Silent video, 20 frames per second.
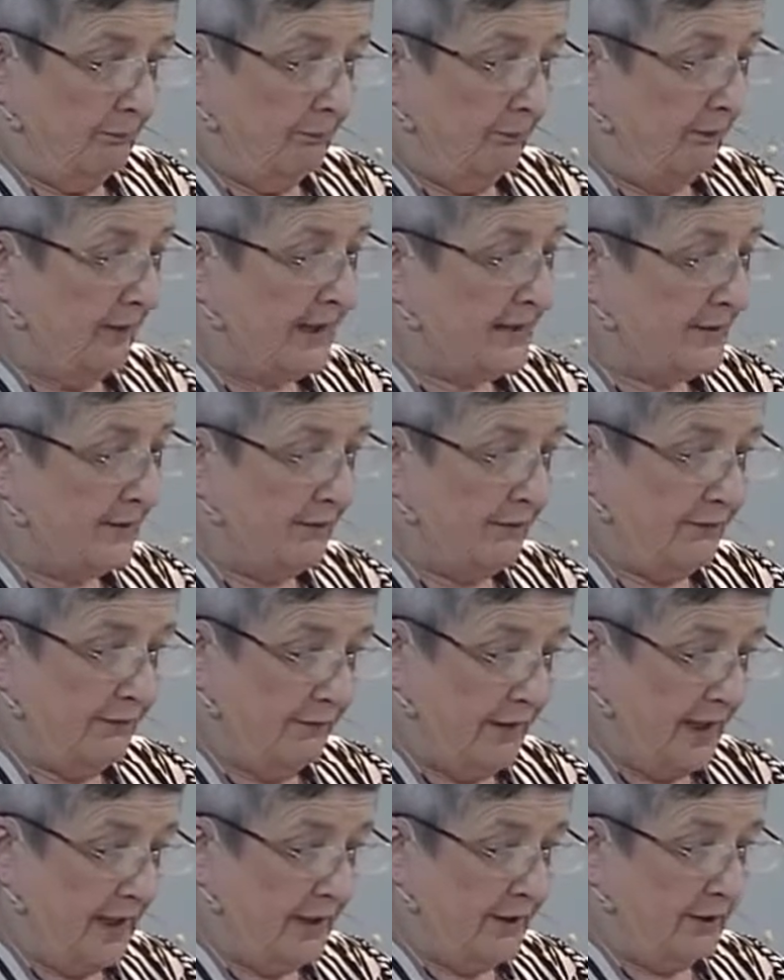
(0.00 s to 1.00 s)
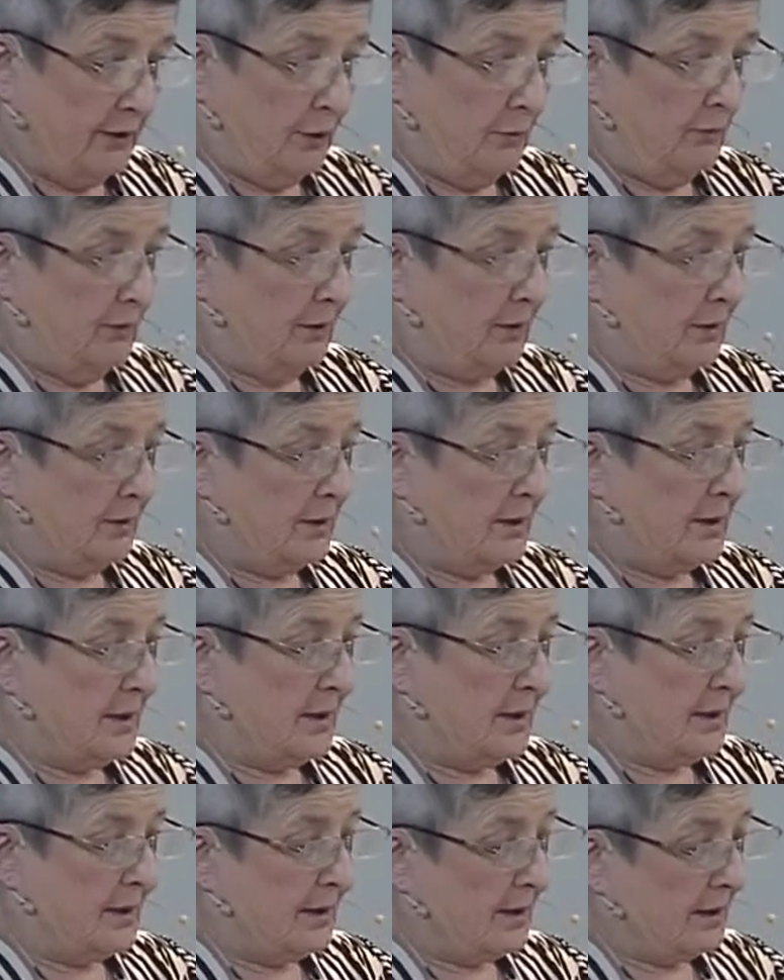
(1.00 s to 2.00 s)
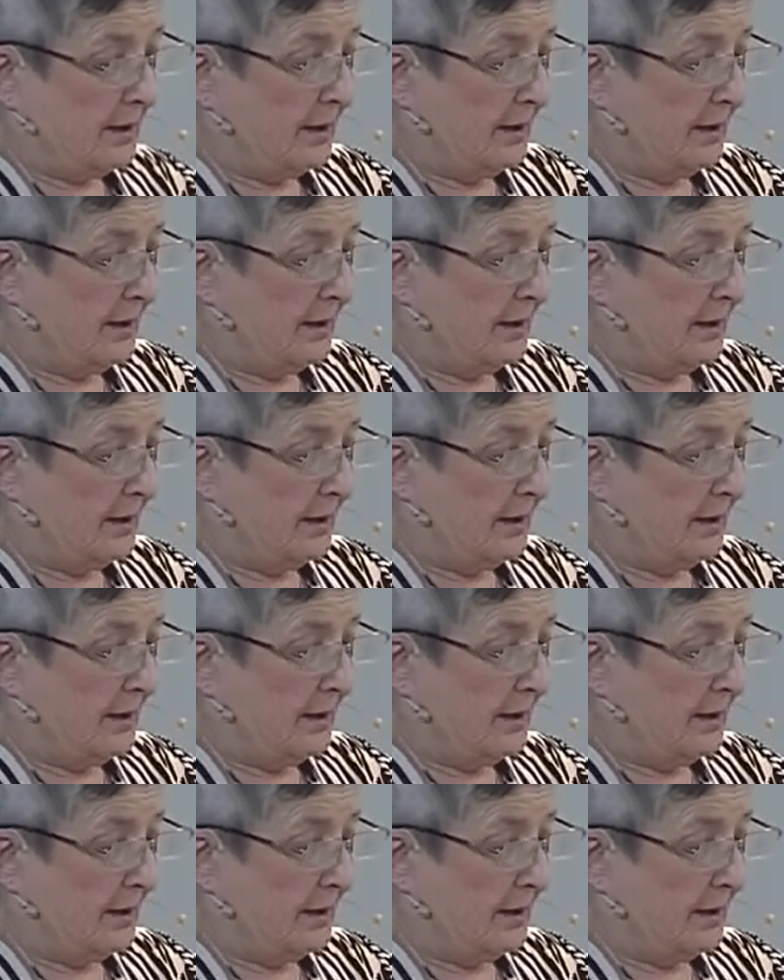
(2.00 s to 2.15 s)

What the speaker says: as a faith community,